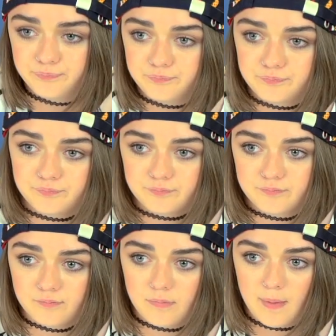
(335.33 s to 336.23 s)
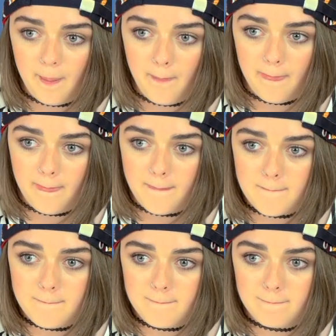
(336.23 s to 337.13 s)
this show also would cover
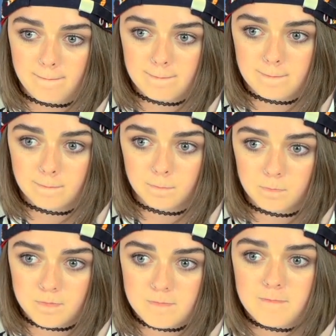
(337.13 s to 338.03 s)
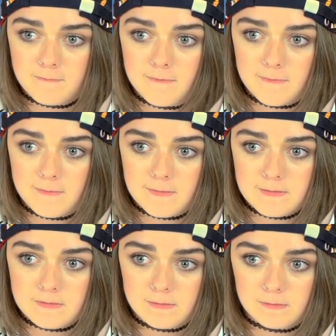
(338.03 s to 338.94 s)
serious issues sometimes. So now we
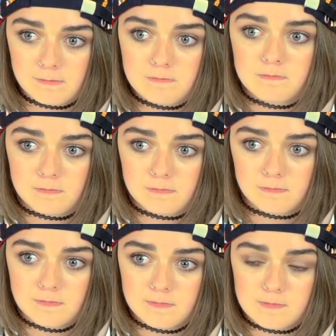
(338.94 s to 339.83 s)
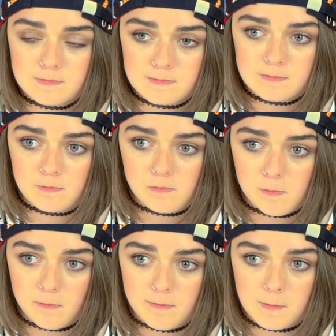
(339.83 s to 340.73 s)
want to show you the most infamous scene in the
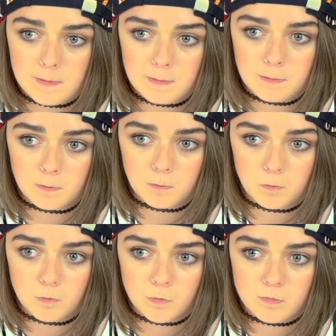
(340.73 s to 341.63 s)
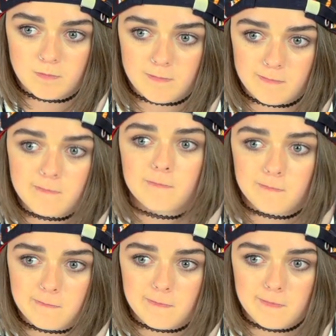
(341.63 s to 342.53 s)
show's history where Jessie,
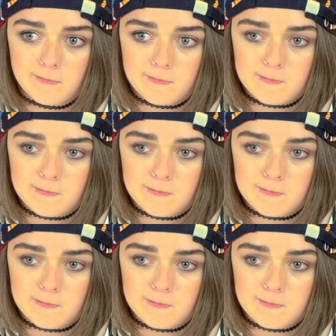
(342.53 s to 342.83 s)
to balance